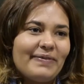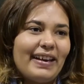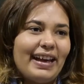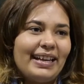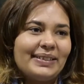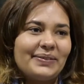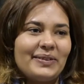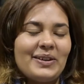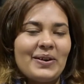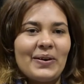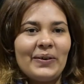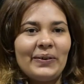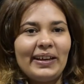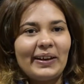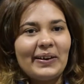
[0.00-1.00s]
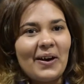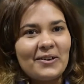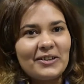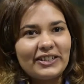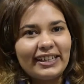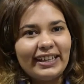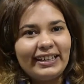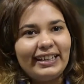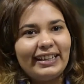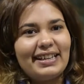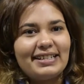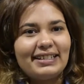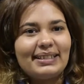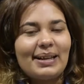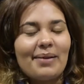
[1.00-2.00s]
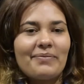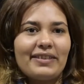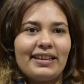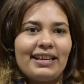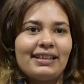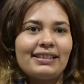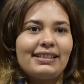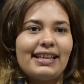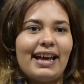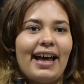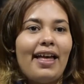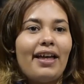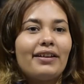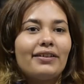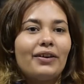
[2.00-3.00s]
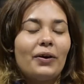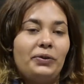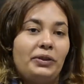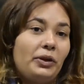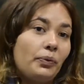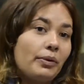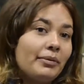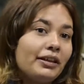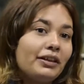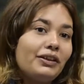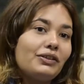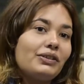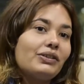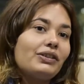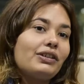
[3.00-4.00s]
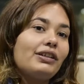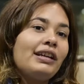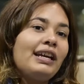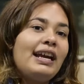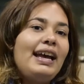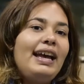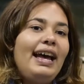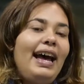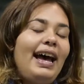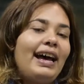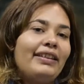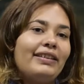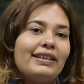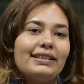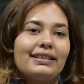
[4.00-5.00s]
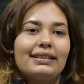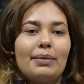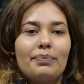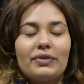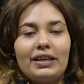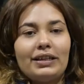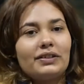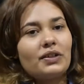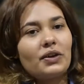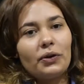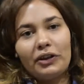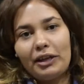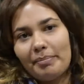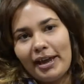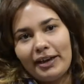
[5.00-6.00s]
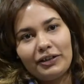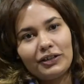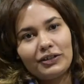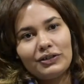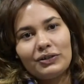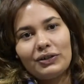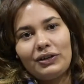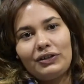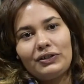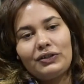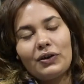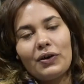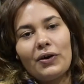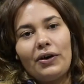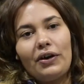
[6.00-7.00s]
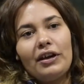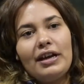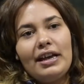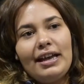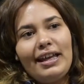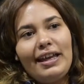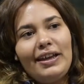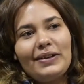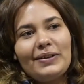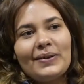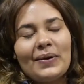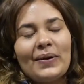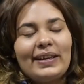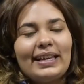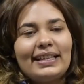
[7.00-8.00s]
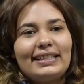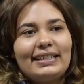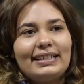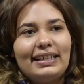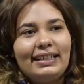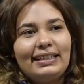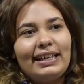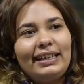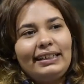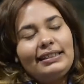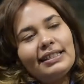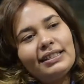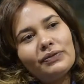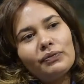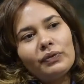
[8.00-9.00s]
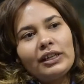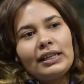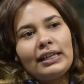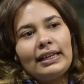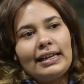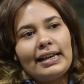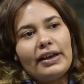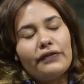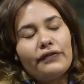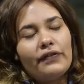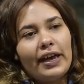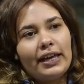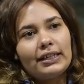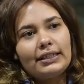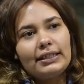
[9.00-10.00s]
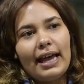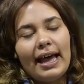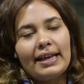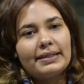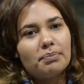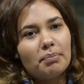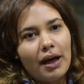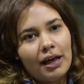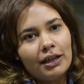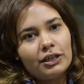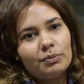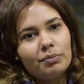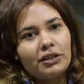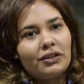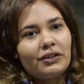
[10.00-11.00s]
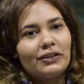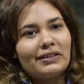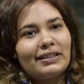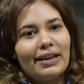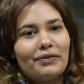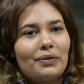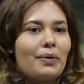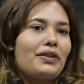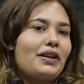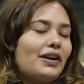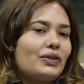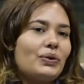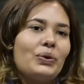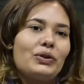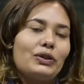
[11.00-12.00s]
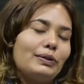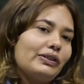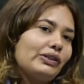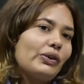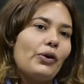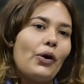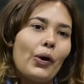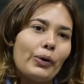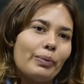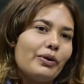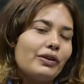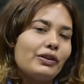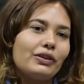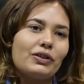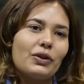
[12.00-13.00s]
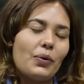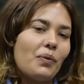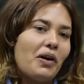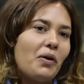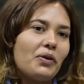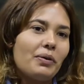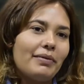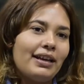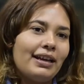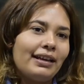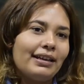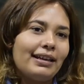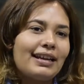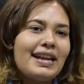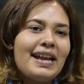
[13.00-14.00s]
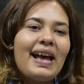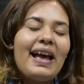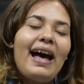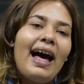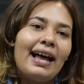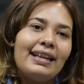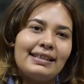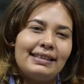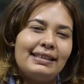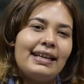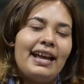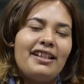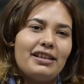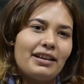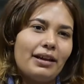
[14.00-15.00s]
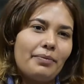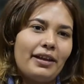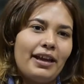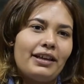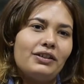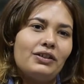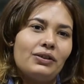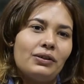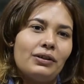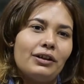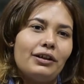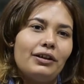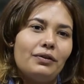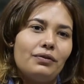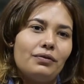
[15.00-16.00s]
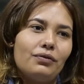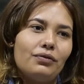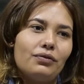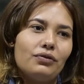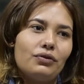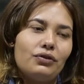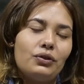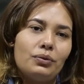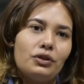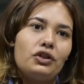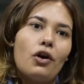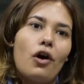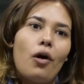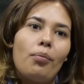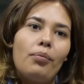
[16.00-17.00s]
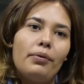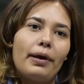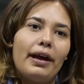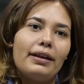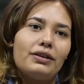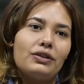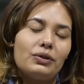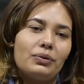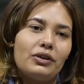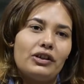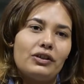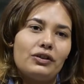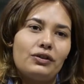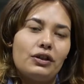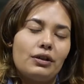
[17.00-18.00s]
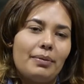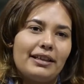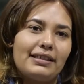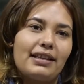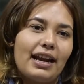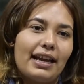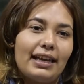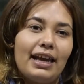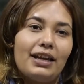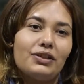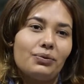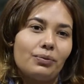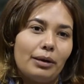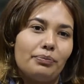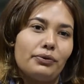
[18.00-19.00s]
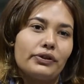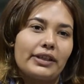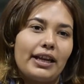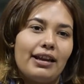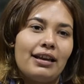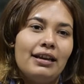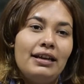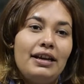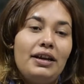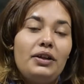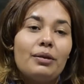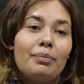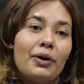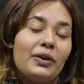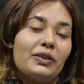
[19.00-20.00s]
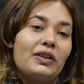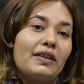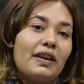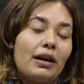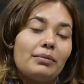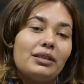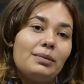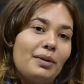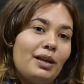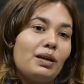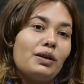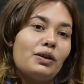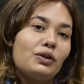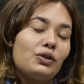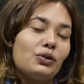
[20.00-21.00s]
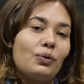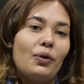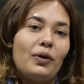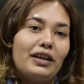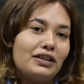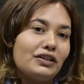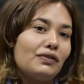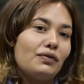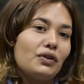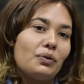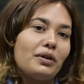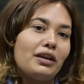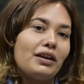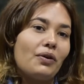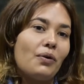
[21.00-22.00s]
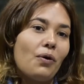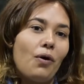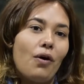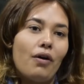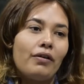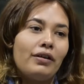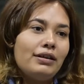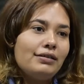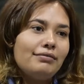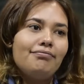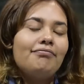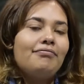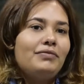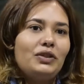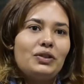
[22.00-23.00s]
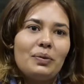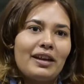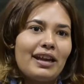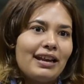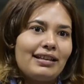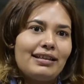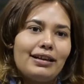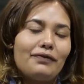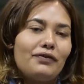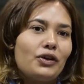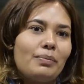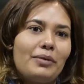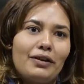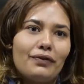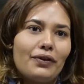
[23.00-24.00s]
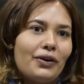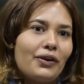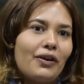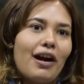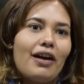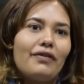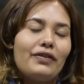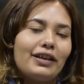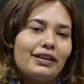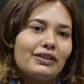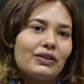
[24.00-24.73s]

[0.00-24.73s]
As we know, in culture, there's some things that only women can do and there's some things that only men can do. So, you know, it doesn't really affect as much because everyone that I talk to is so open and so welcoming and understand that I'm there to do a job and do it to the best that I can to represent the person that I'm speaking to or interviewing or doing anything, filming, photographing.